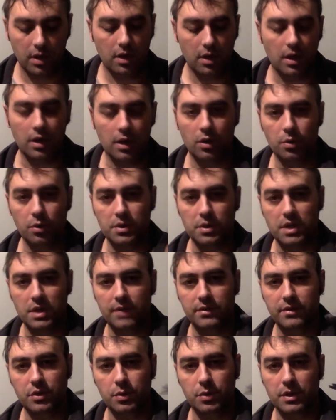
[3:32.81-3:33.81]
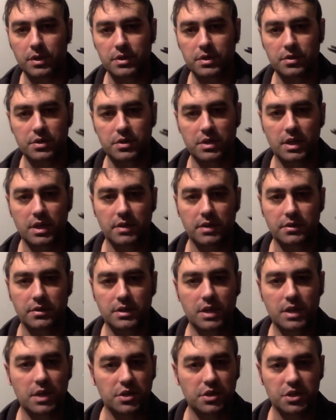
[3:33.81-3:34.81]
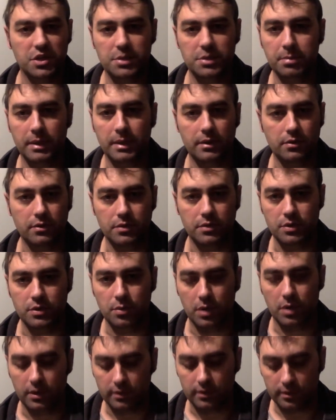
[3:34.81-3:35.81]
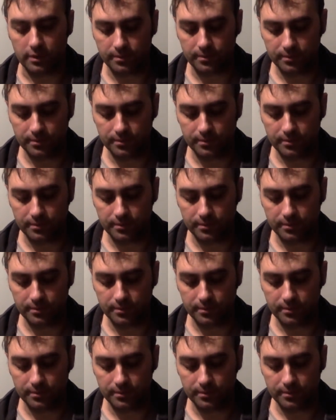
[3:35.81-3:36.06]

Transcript: And I always have tweezers in case of splinters or whatever.